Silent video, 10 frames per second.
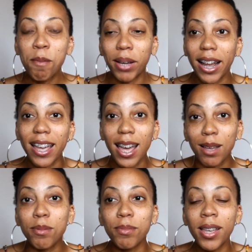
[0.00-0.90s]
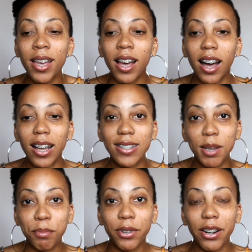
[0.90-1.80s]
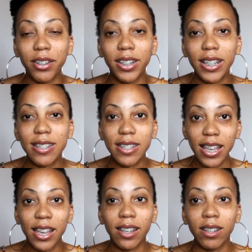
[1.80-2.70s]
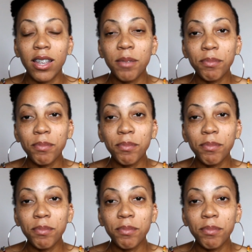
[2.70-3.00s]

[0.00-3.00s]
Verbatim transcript: But I am uh, temporarily staying